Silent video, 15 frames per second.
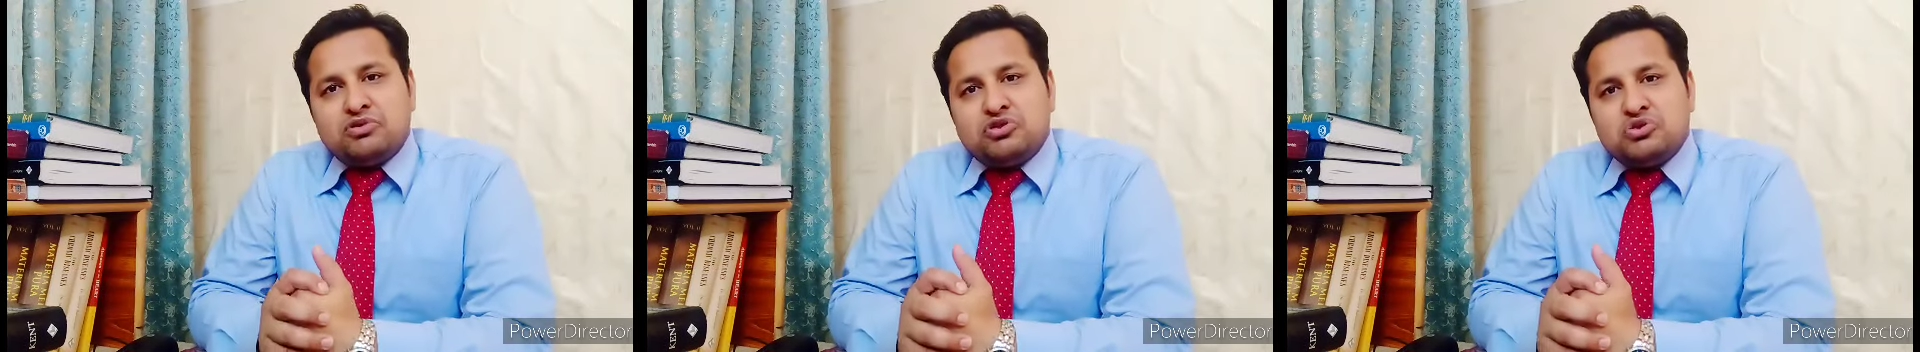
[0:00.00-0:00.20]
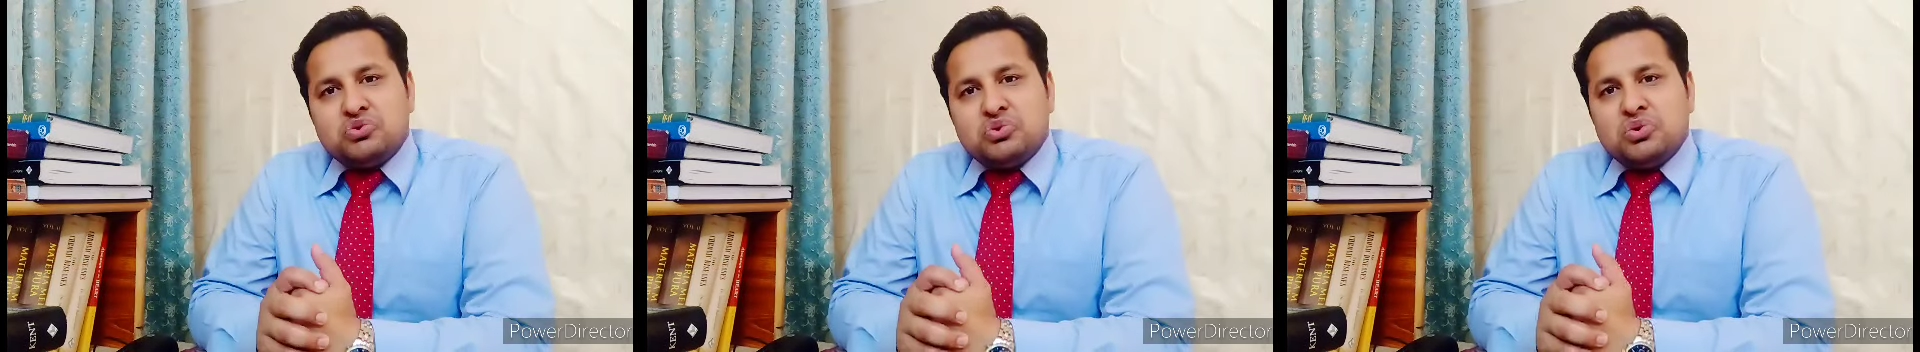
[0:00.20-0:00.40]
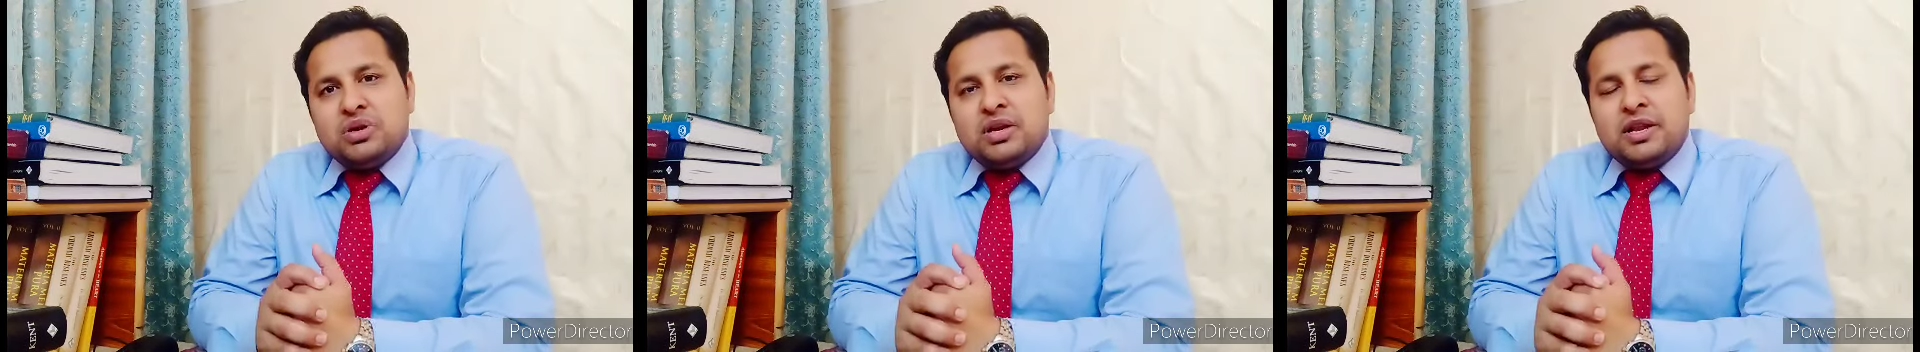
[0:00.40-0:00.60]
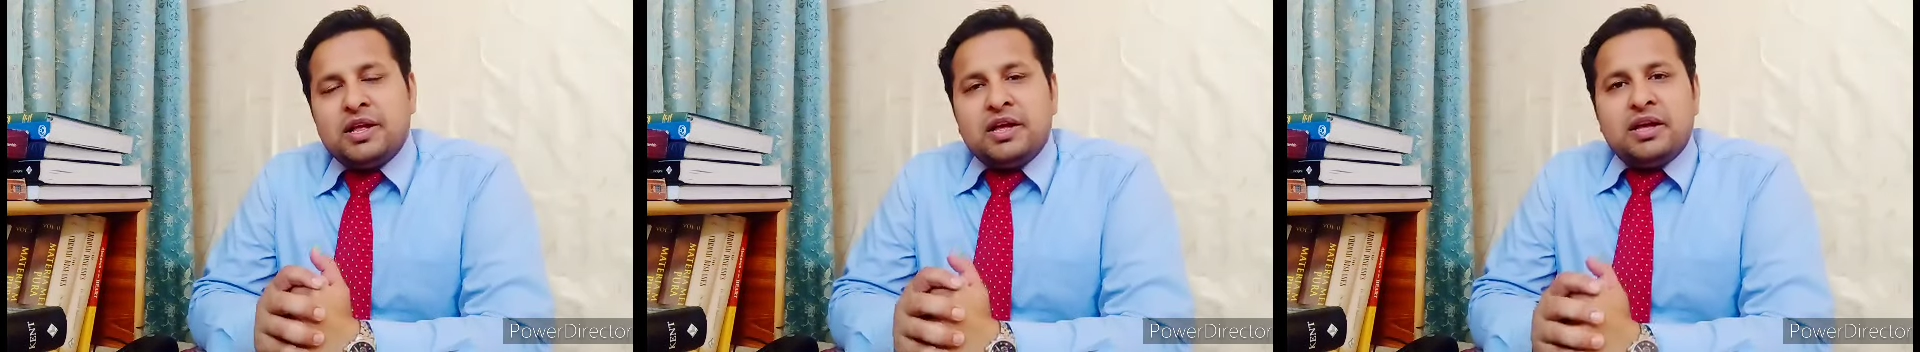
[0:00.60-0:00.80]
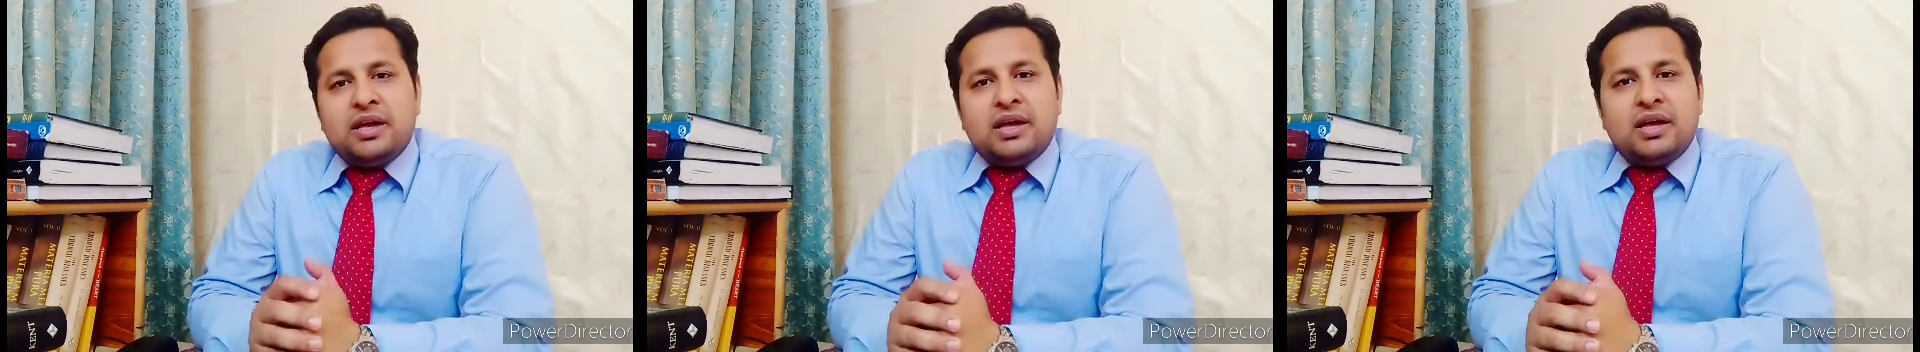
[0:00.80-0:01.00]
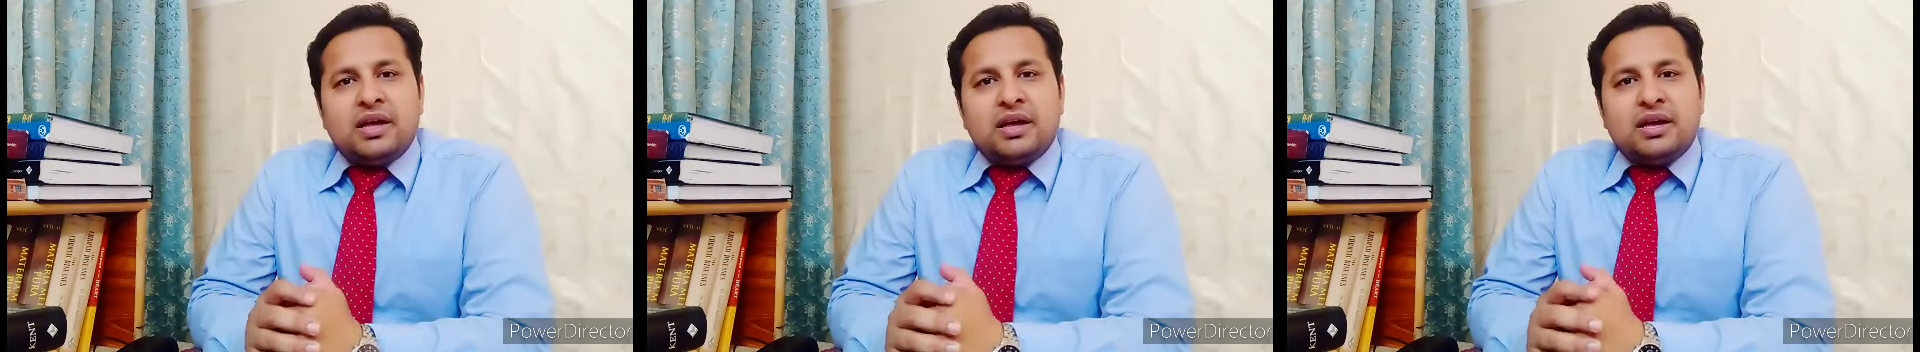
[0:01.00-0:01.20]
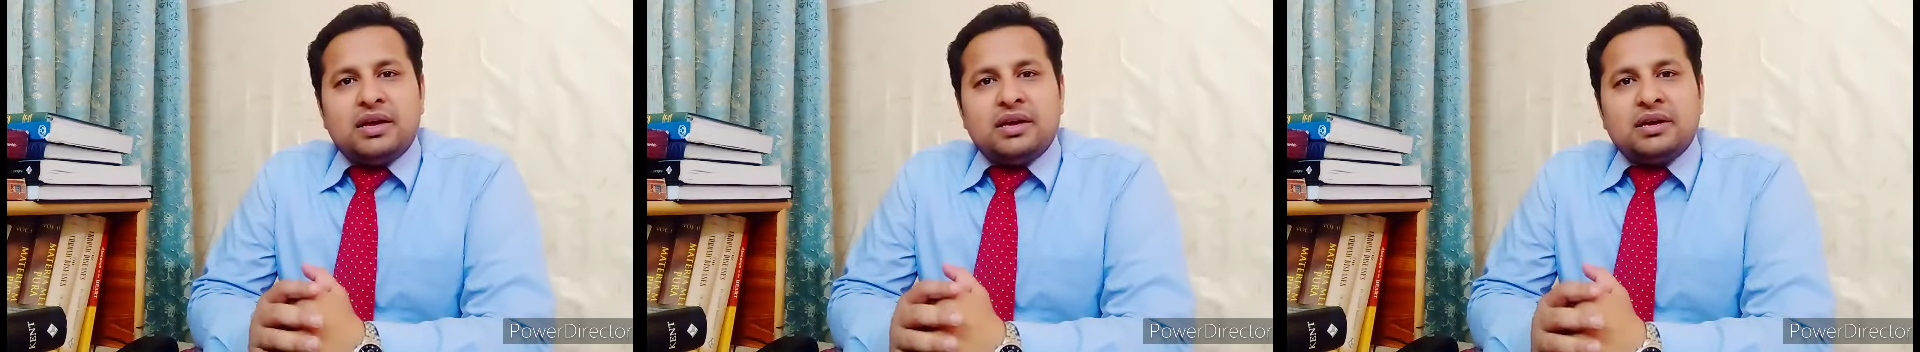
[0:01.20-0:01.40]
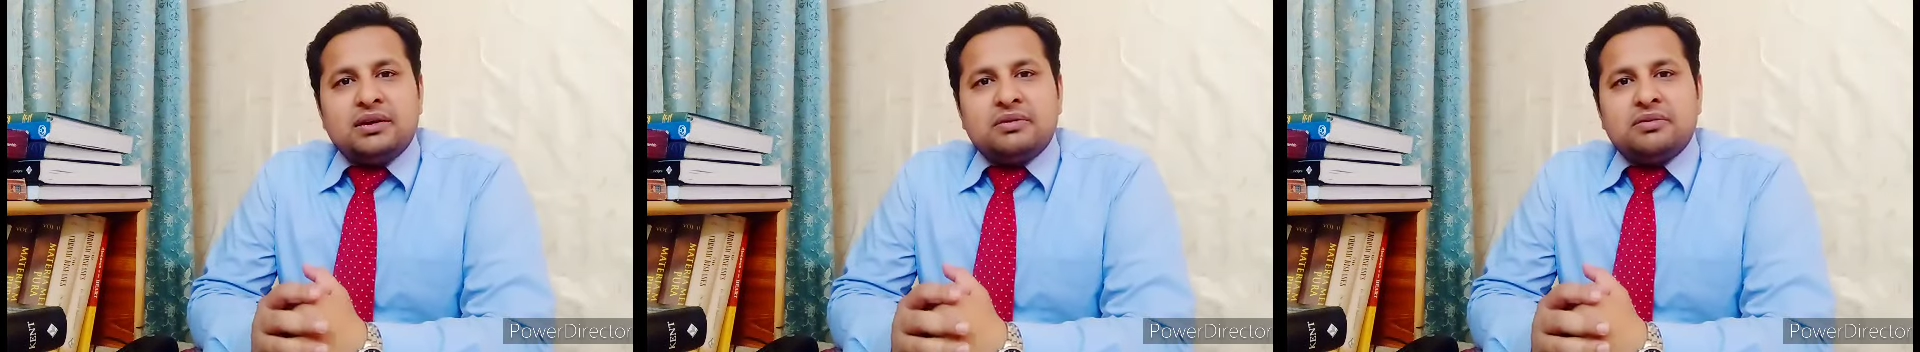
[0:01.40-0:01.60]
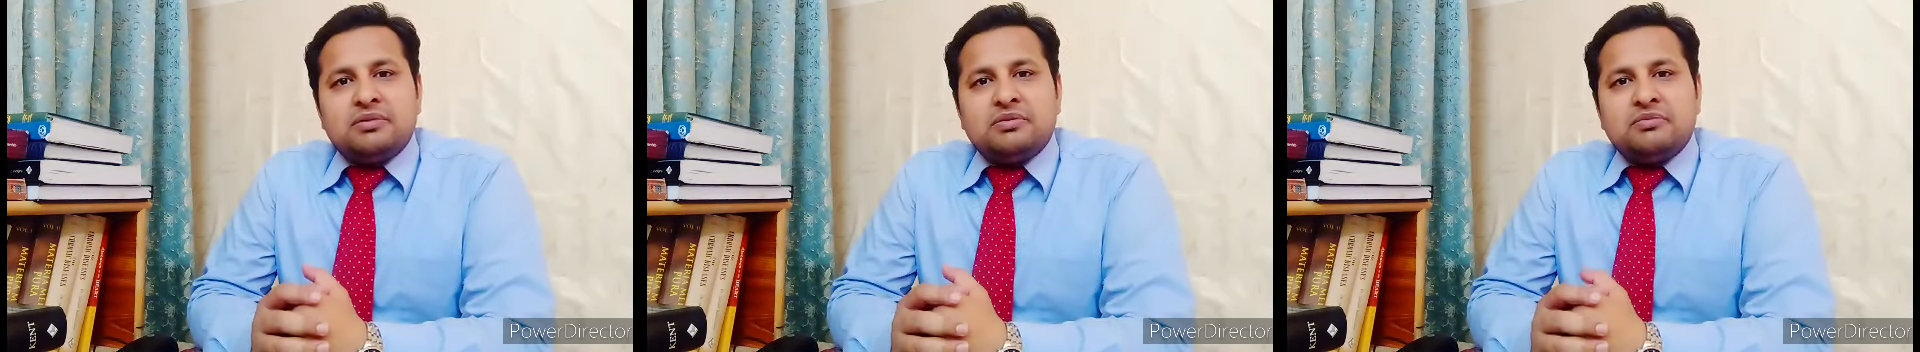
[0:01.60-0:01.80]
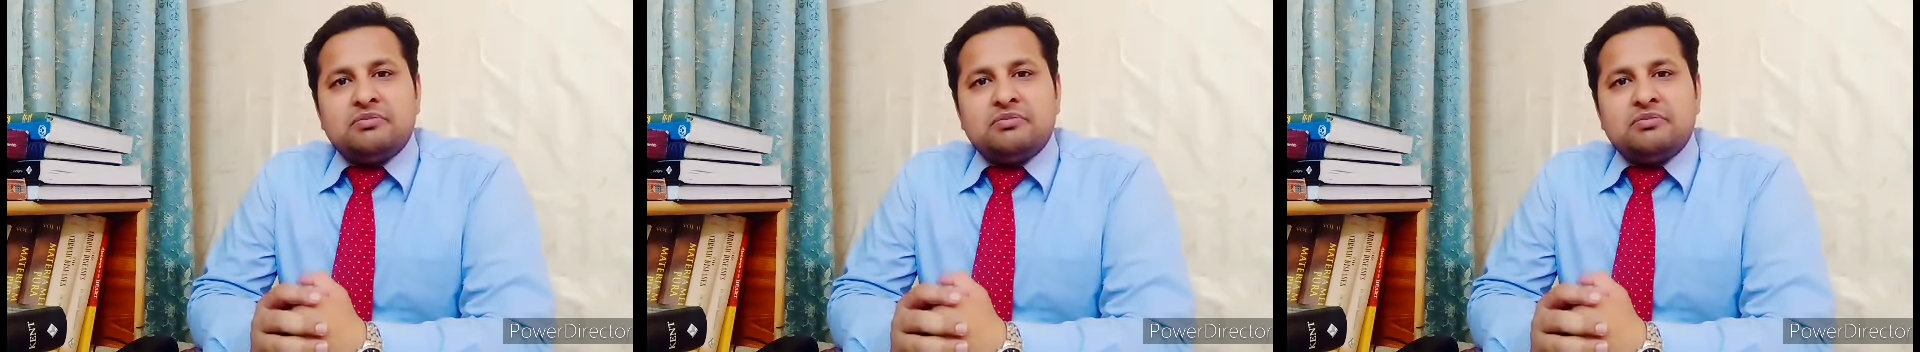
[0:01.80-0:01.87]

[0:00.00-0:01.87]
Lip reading: stool uh,